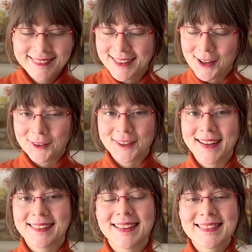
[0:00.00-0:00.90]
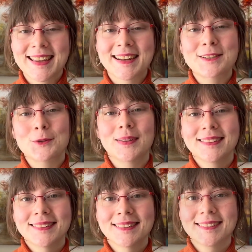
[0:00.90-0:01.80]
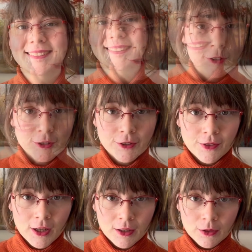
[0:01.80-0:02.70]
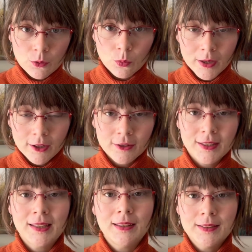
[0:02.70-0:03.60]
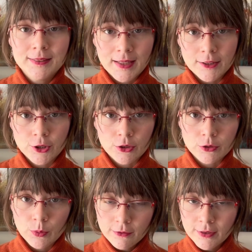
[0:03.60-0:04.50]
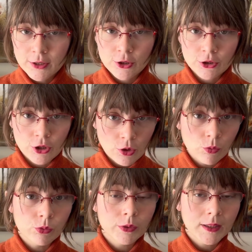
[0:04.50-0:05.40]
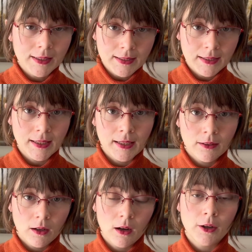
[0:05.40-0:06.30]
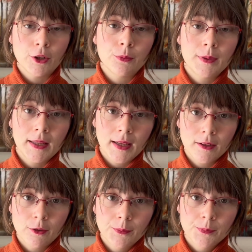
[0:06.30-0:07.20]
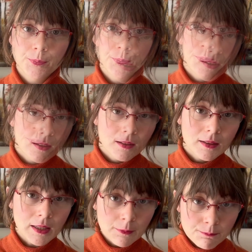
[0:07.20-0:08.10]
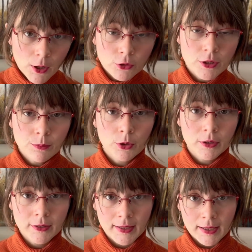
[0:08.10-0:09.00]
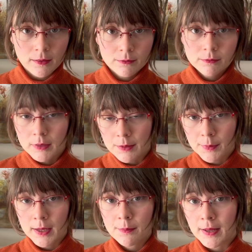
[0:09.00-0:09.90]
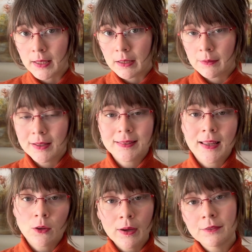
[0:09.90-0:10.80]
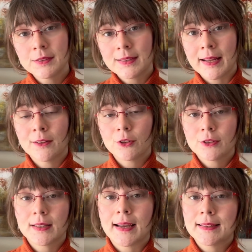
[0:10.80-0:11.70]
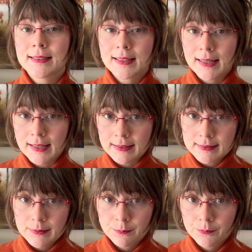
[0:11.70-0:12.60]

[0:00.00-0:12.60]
All right, let's get into it. First of all, what are the essentials? What features do you really need on your piano? The most important thing, in my opinion, is that you have standard-sized keys.